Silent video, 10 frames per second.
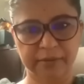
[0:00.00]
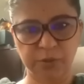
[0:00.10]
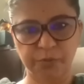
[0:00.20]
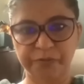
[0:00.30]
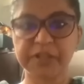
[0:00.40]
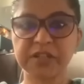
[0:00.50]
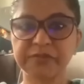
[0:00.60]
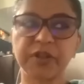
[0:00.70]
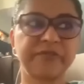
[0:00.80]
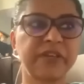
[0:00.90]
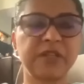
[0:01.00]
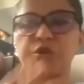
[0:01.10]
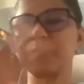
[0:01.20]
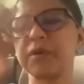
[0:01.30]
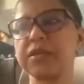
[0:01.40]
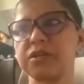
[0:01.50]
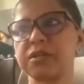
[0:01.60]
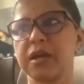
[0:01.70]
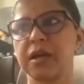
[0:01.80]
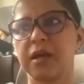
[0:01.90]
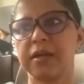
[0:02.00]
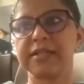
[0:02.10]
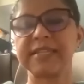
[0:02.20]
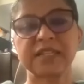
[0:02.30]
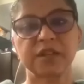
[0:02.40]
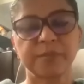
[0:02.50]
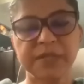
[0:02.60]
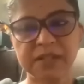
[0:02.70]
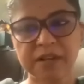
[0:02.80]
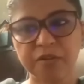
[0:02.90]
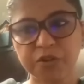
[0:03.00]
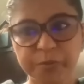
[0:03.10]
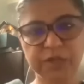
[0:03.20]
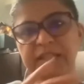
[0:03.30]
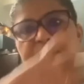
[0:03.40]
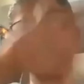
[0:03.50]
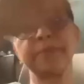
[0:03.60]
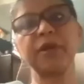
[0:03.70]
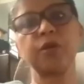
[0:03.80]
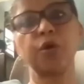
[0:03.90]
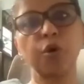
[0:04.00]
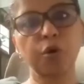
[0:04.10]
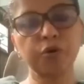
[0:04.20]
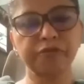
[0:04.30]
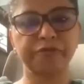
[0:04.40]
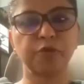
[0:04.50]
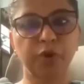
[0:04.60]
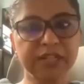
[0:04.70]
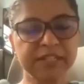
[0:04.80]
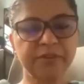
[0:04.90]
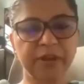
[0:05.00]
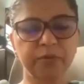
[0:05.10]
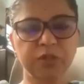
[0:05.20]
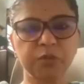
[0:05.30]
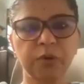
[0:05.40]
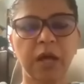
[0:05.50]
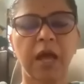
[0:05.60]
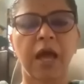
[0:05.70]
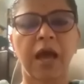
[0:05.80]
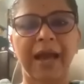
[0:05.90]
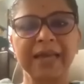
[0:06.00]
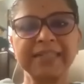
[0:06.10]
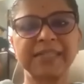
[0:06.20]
So first of all, if there's too much disturbance around you, and there might be a lot of noise around you, I